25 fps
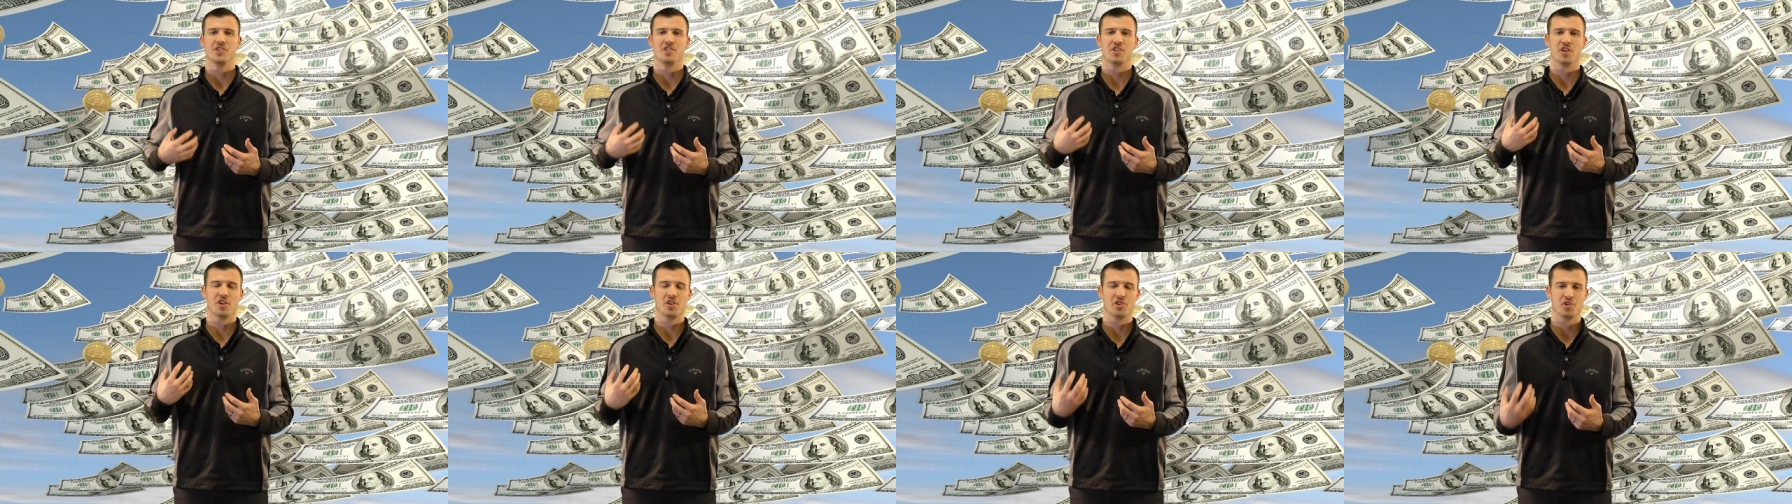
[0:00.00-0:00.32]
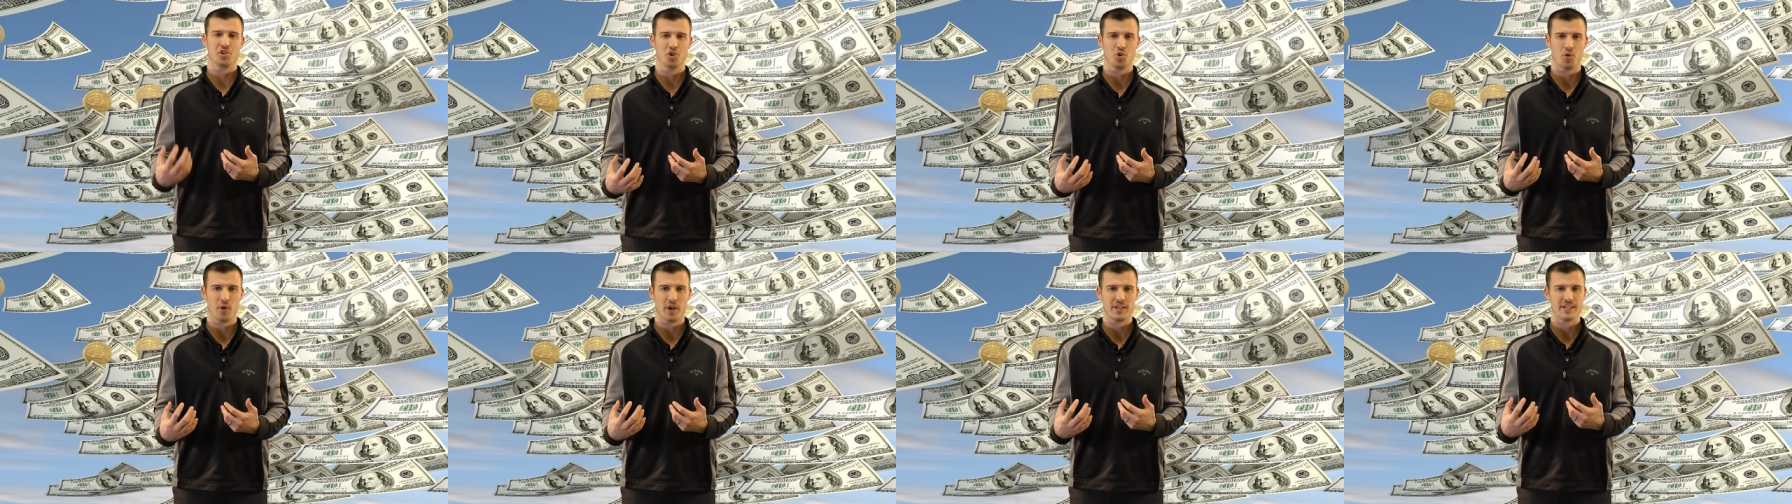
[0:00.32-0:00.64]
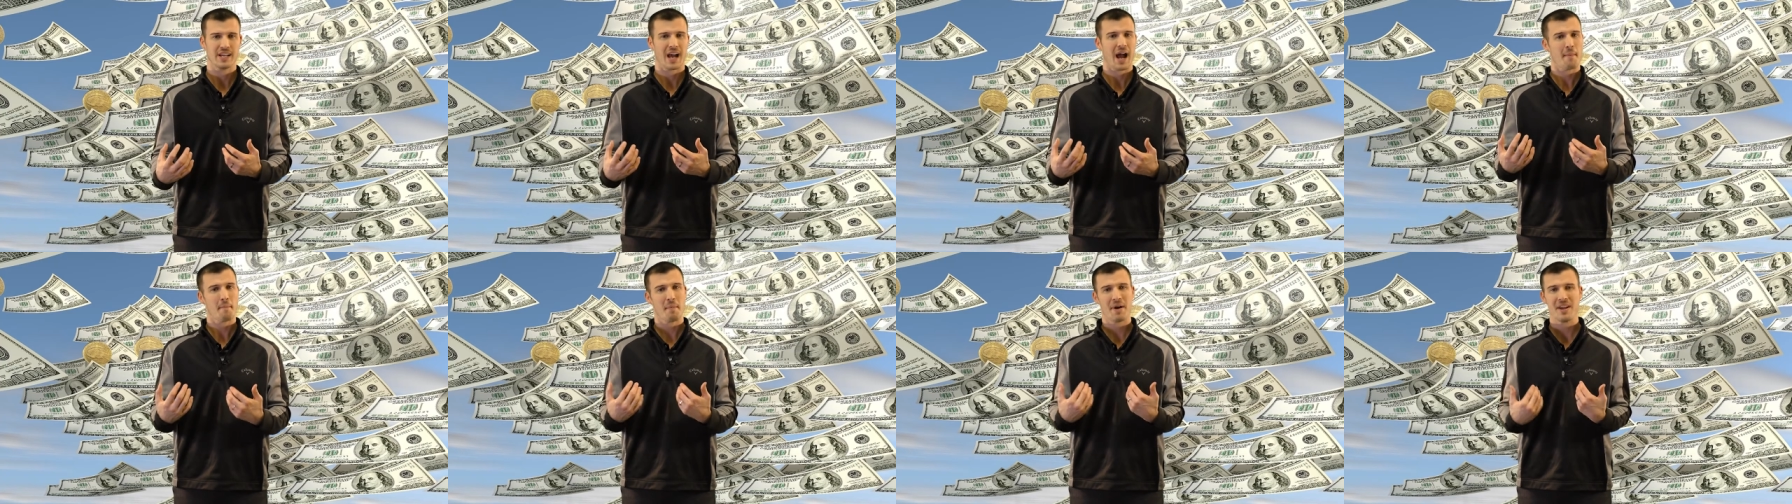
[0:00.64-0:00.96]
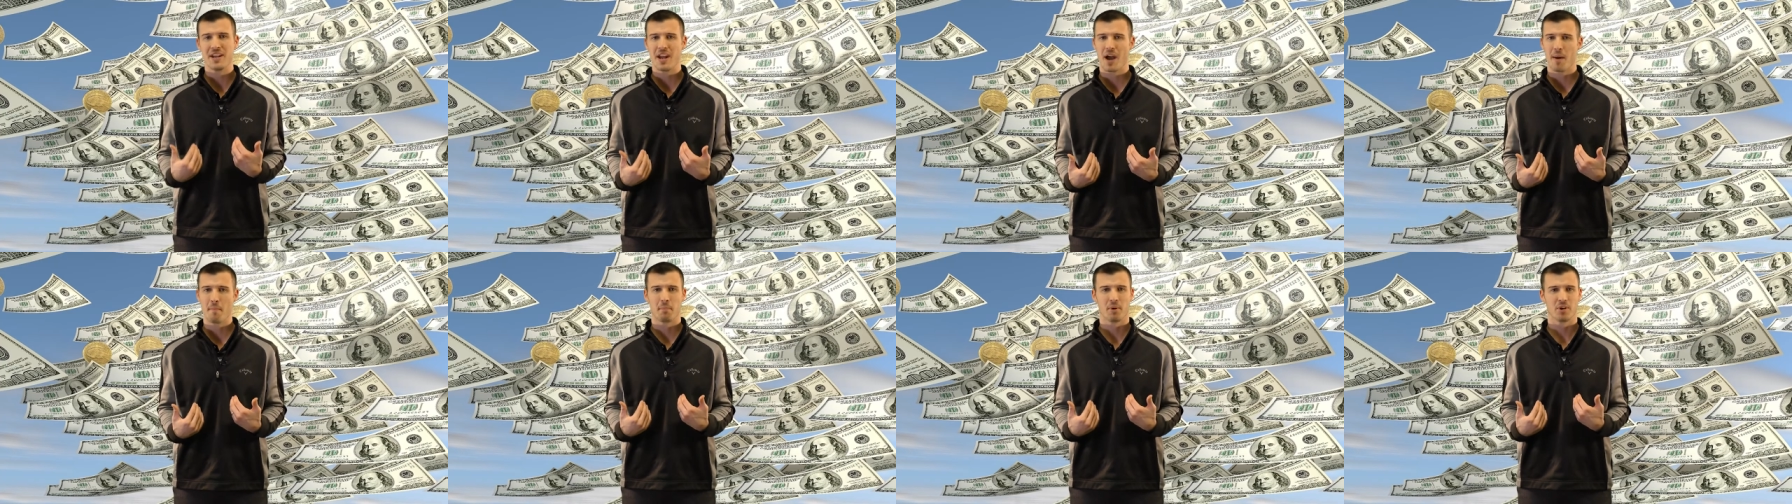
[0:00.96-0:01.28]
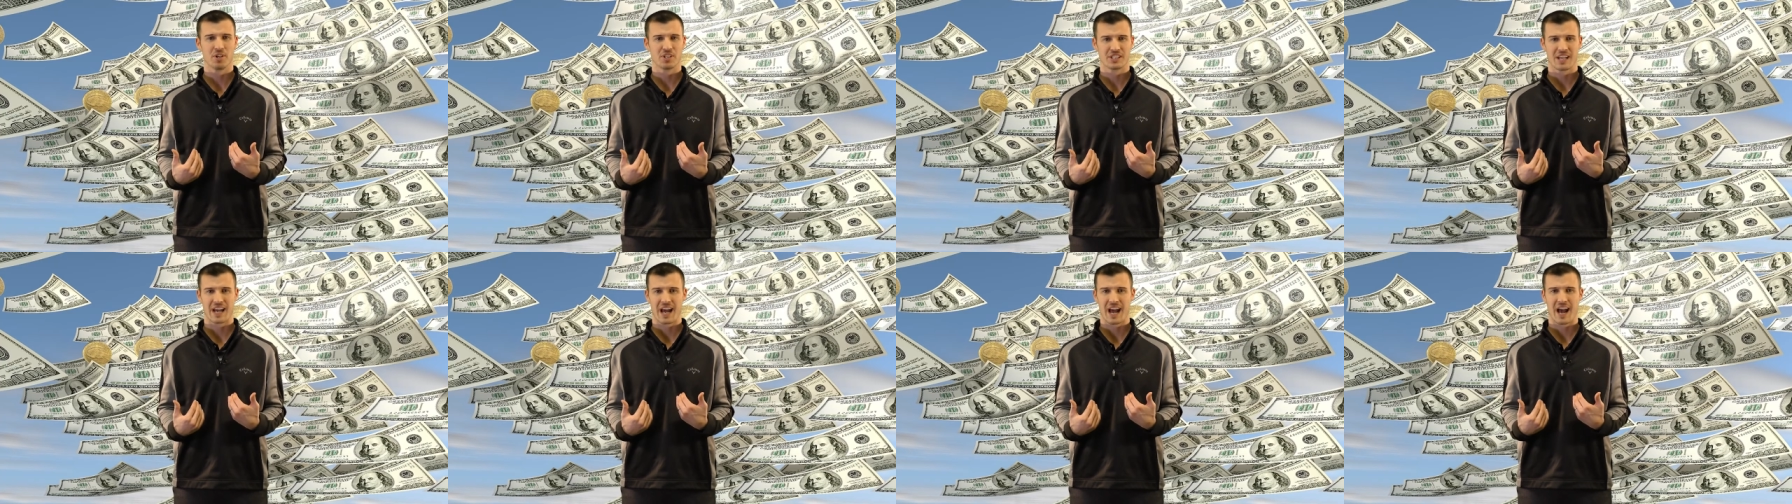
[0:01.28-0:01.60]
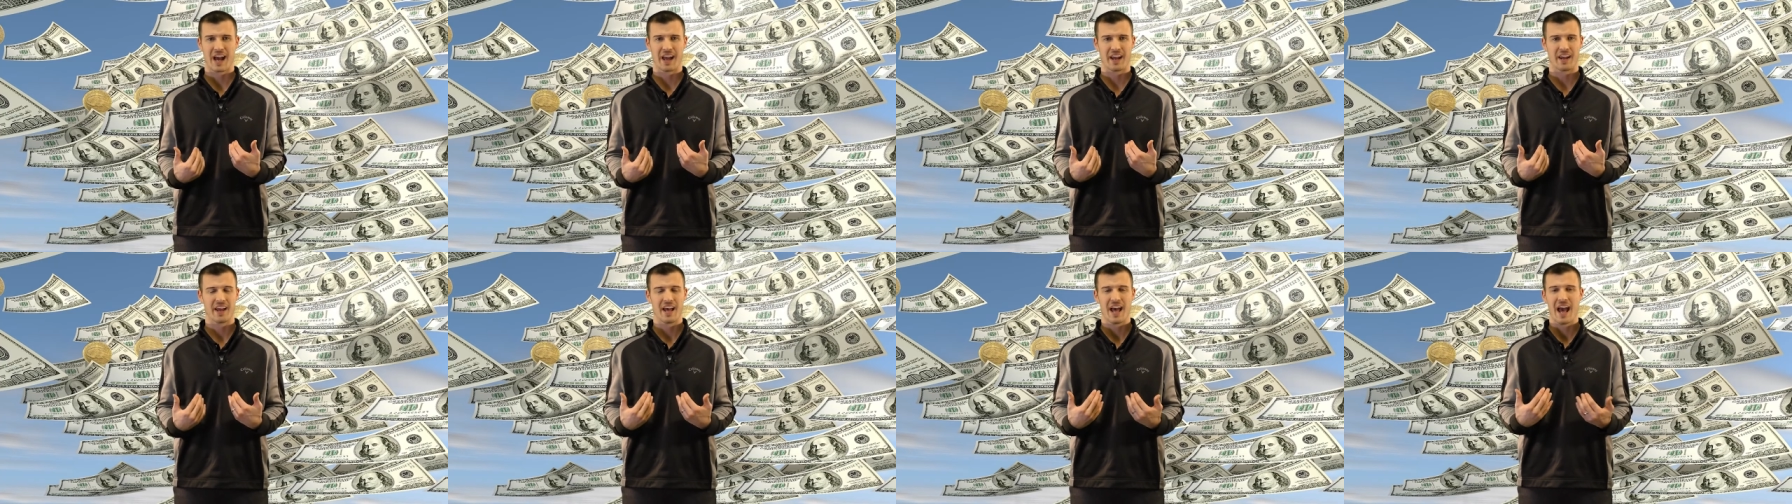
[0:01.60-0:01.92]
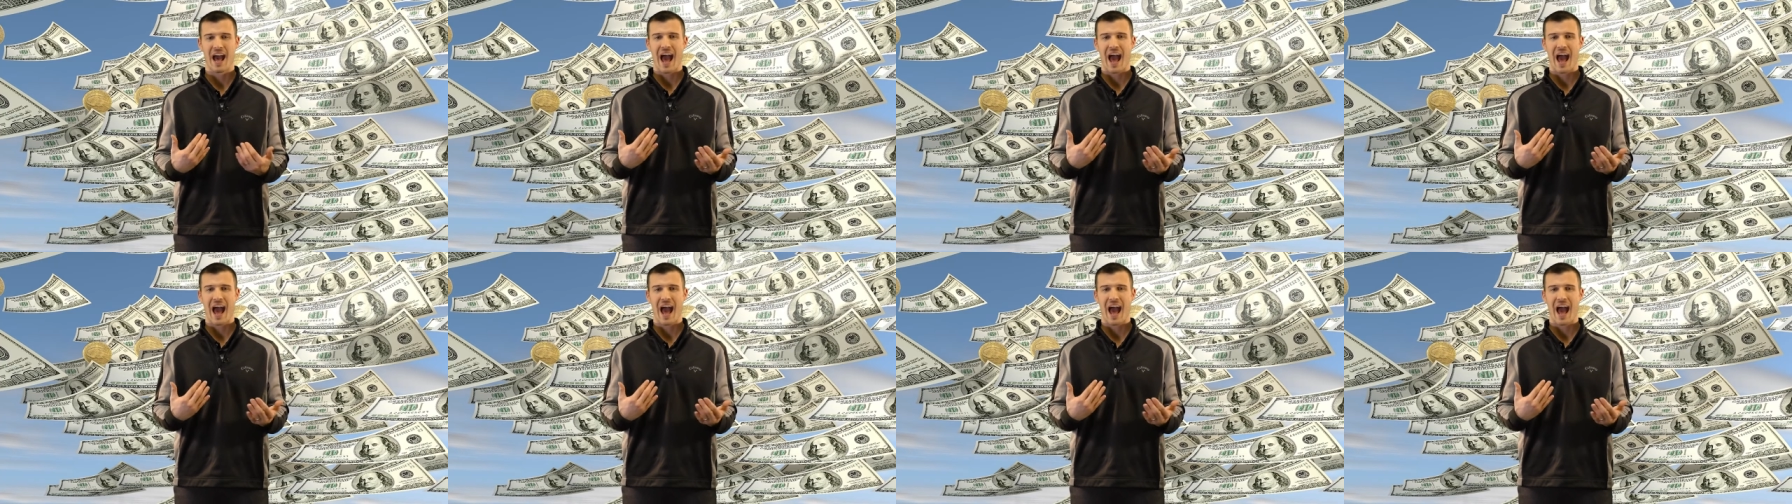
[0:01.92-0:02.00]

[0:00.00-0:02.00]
to do it. I'm a numbers guy.